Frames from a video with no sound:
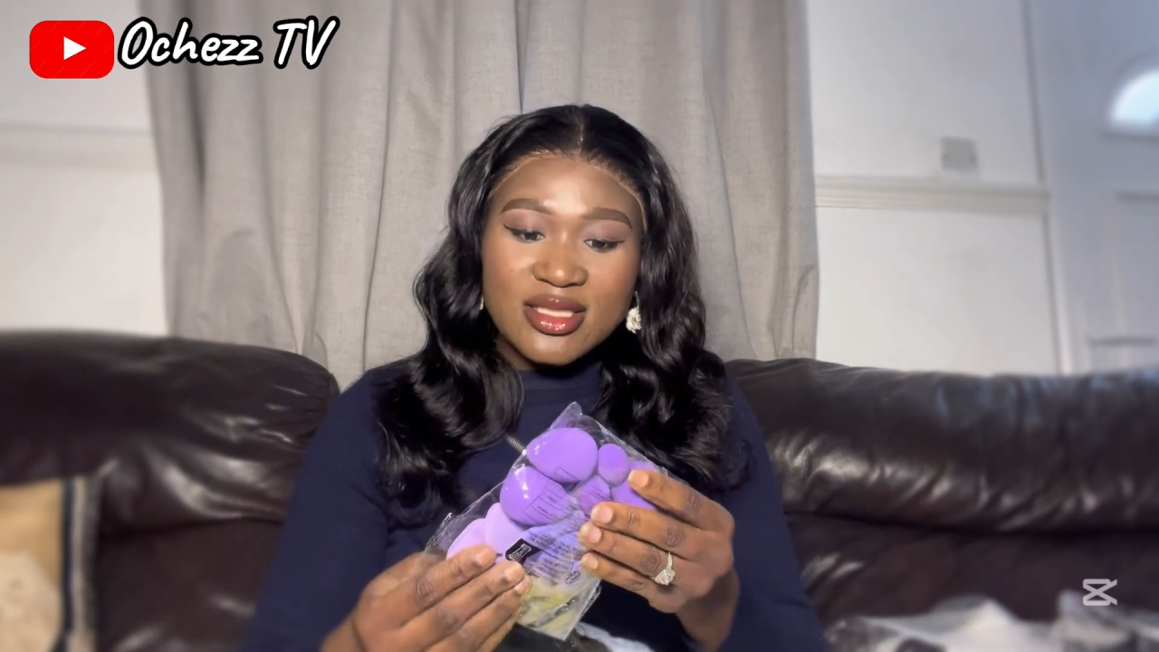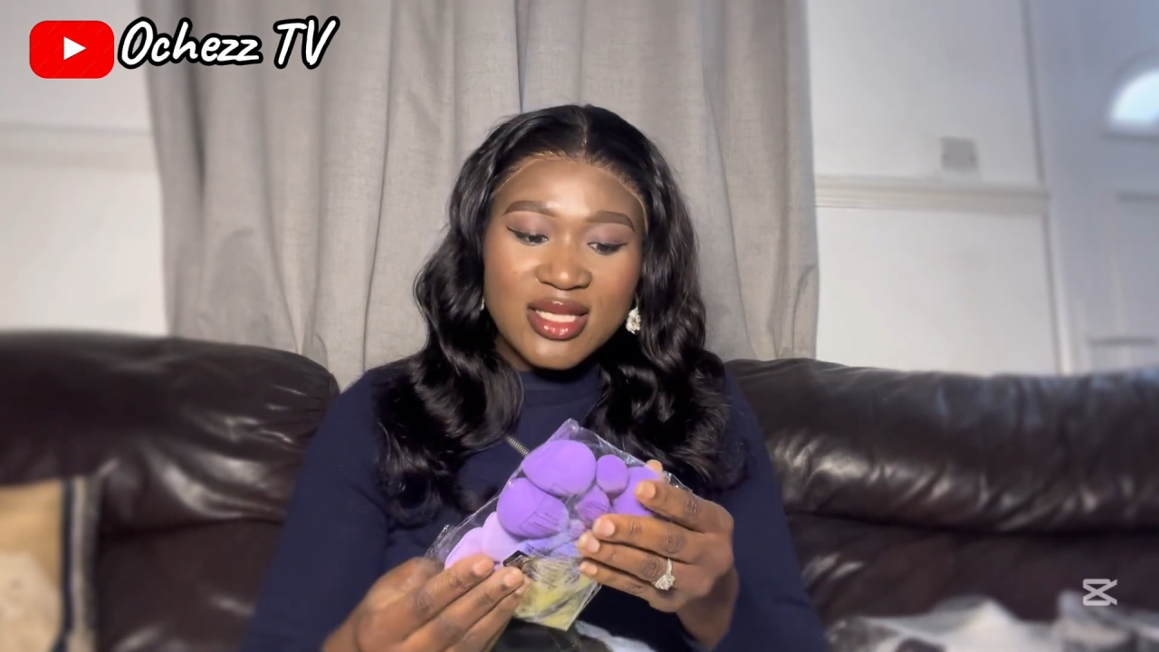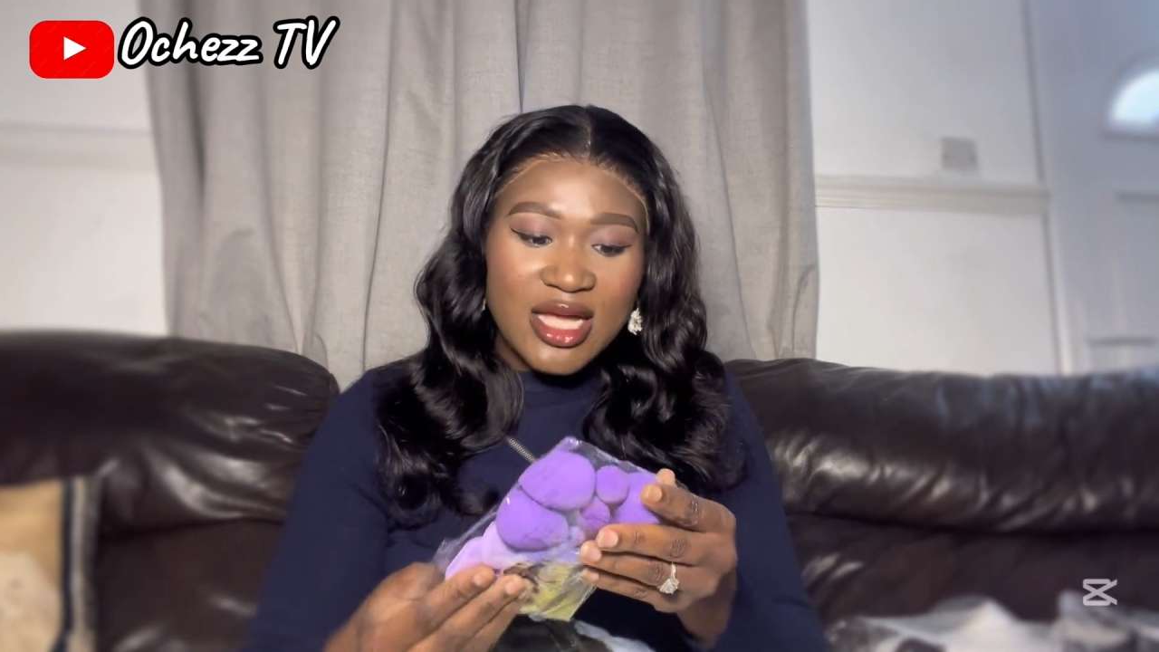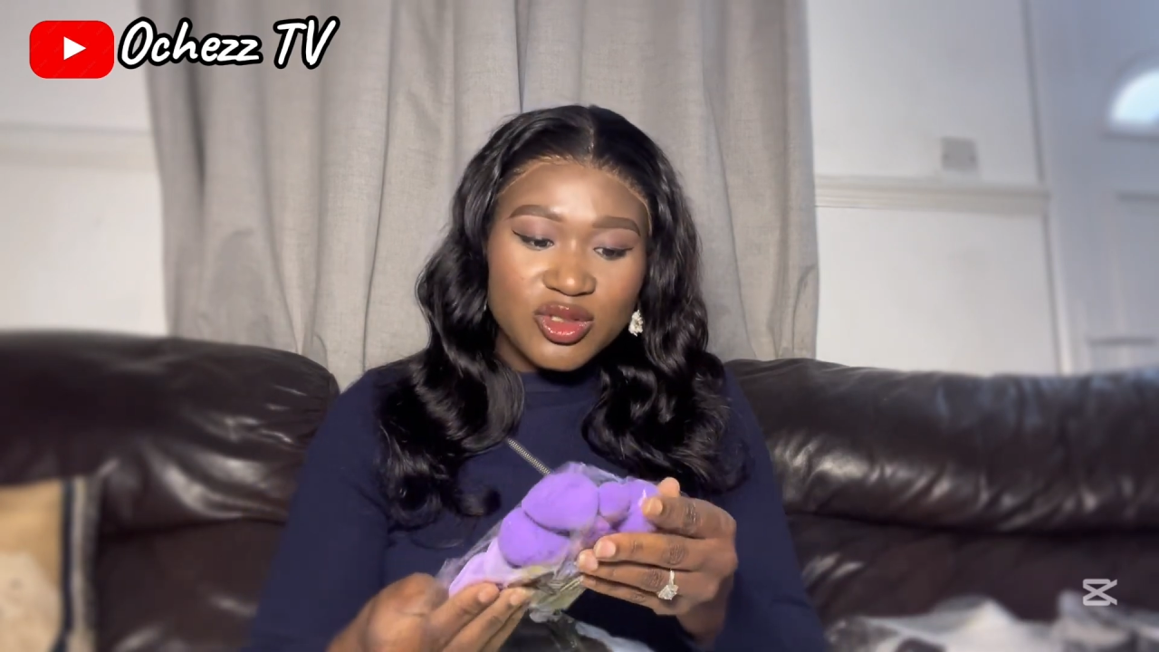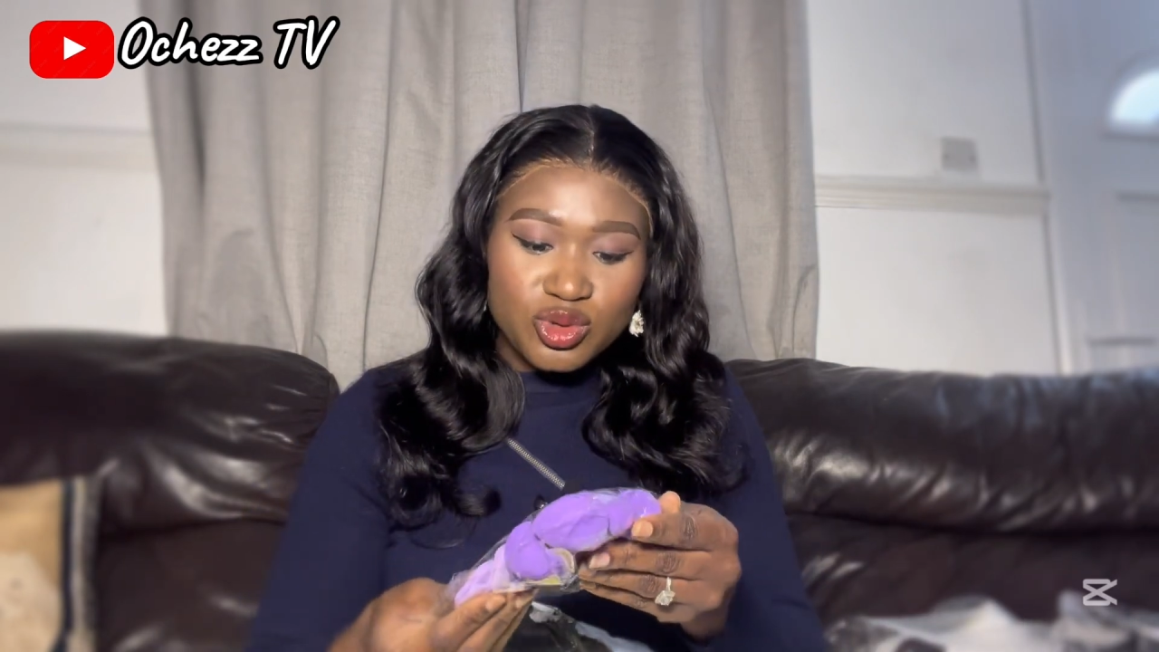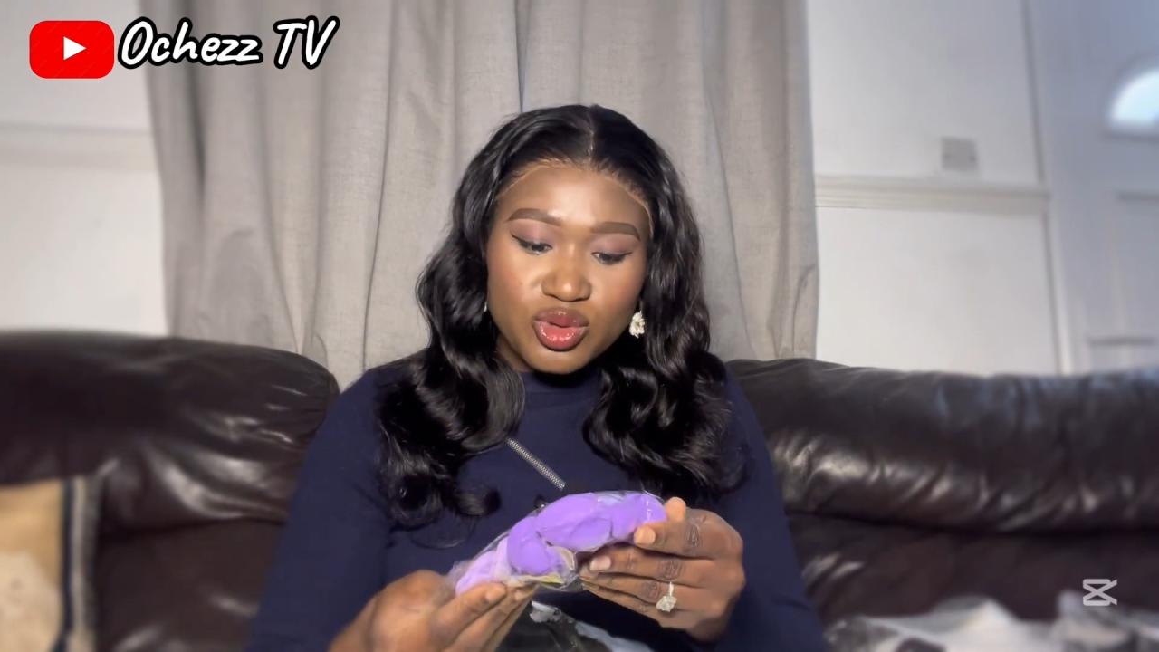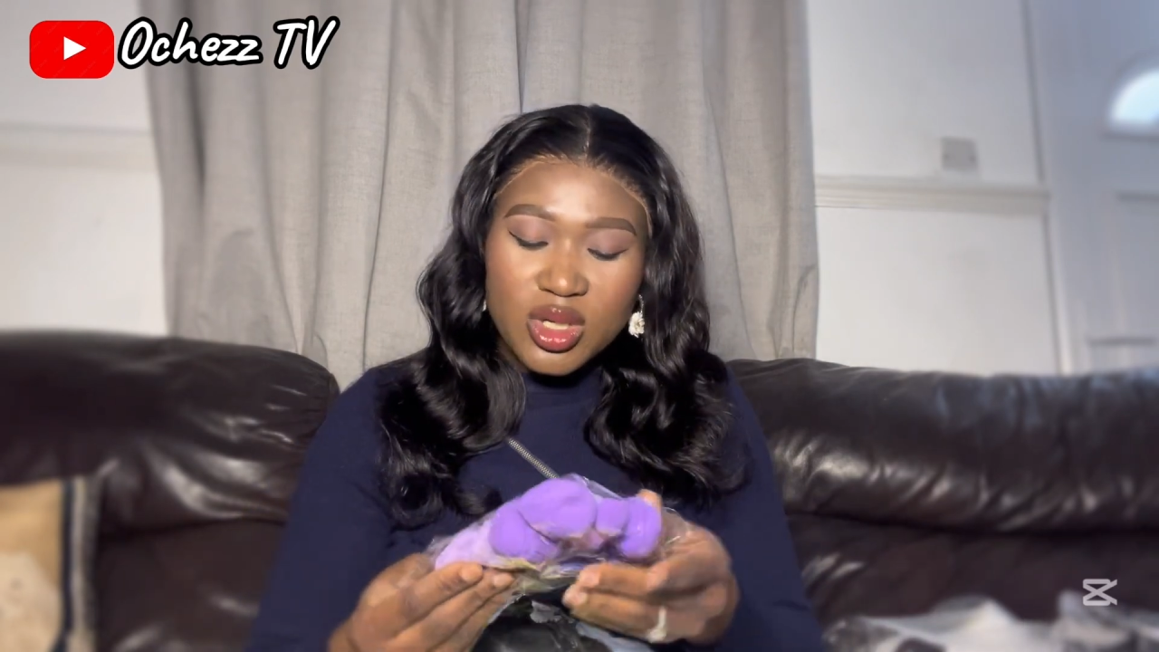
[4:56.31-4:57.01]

this has too